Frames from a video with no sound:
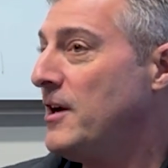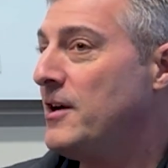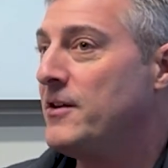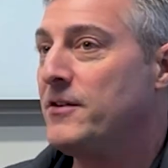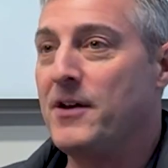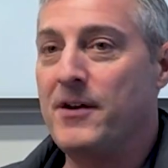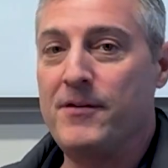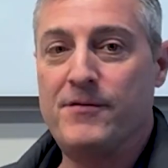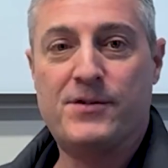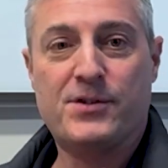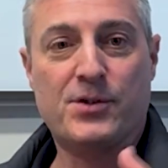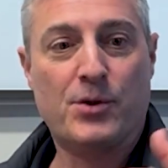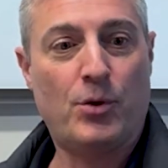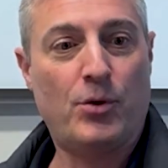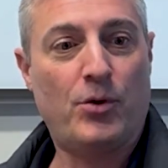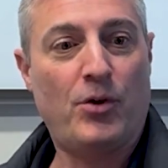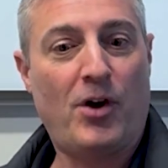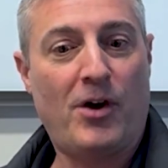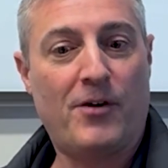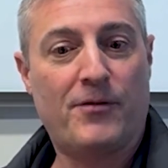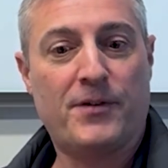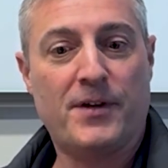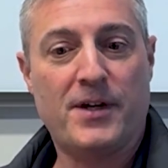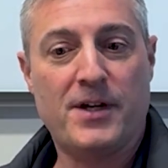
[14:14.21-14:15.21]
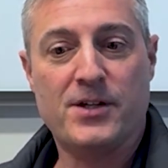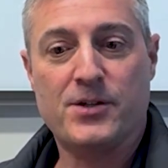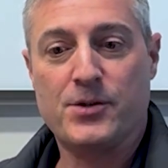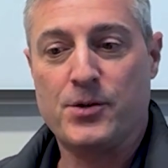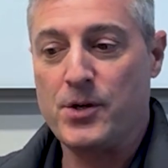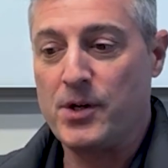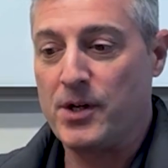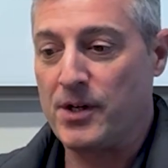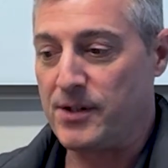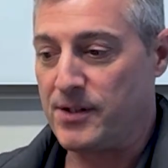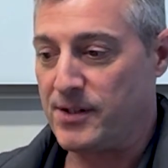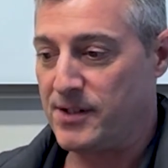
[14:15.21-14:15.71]
They've sold off these.
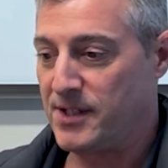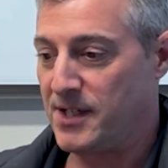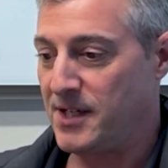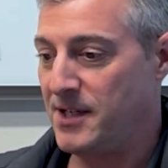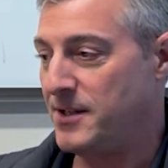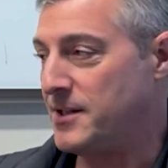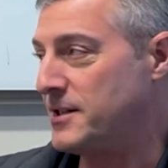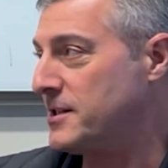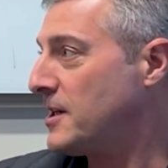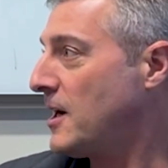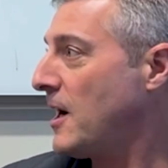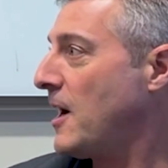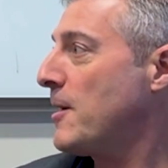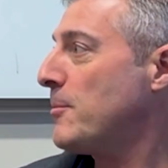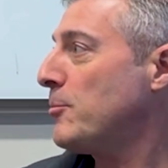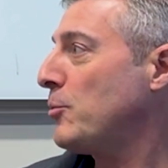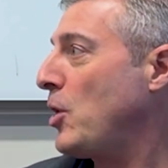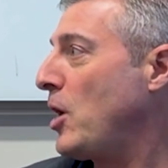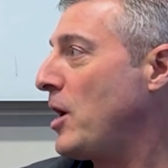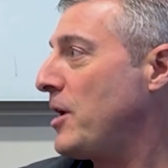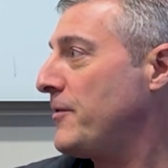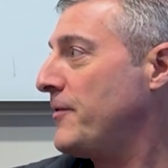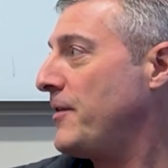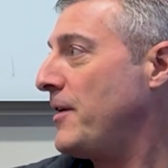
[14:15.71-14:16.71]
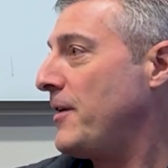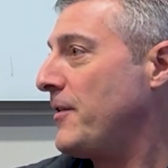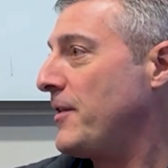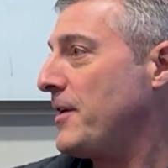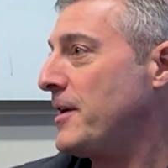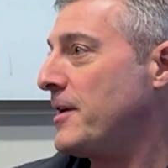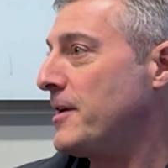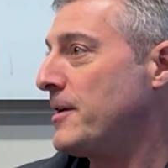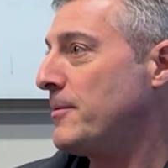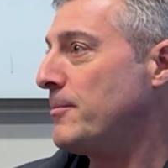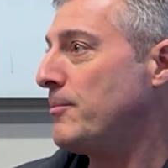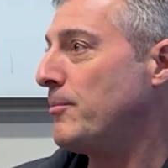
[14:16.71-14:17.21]
You can see the timeline of how
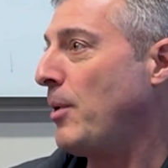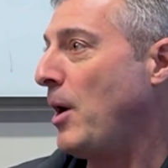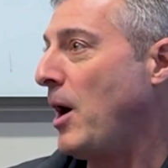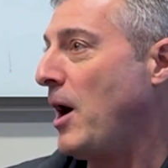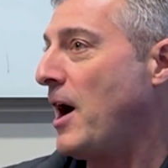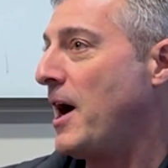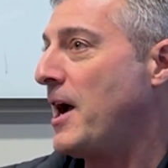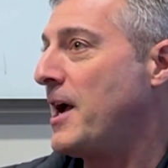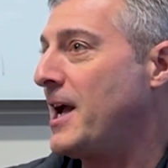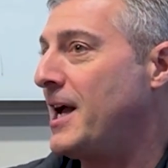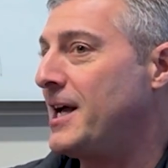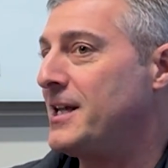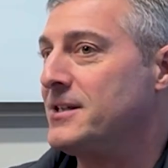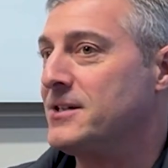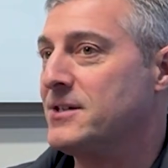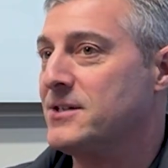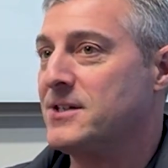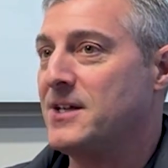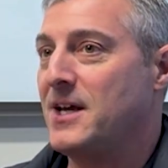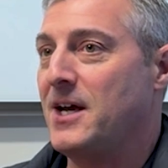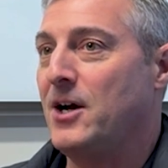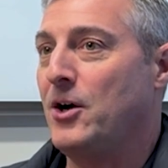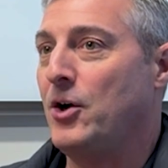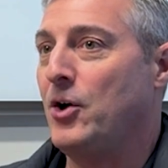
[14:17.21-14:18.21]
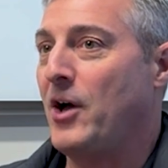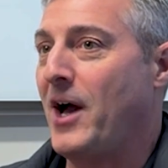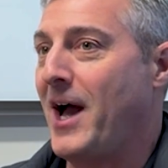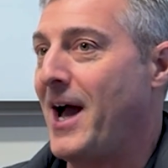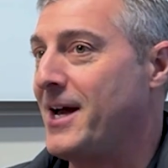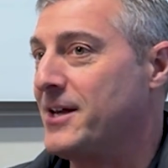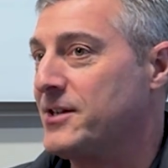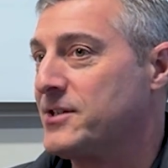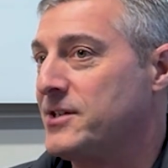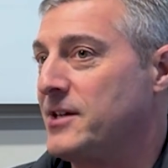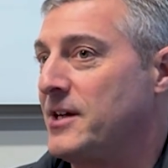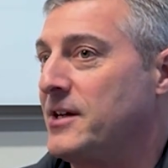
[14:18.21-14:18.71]
they buy and sell
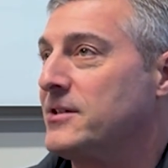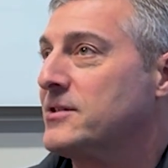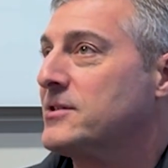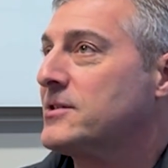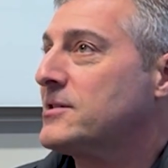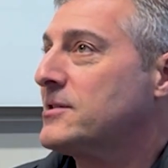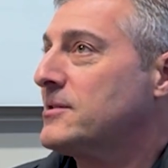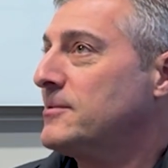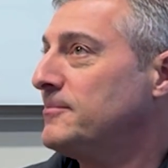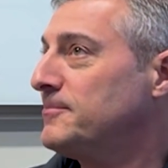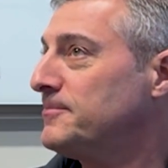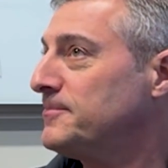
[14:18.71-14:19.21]
assets.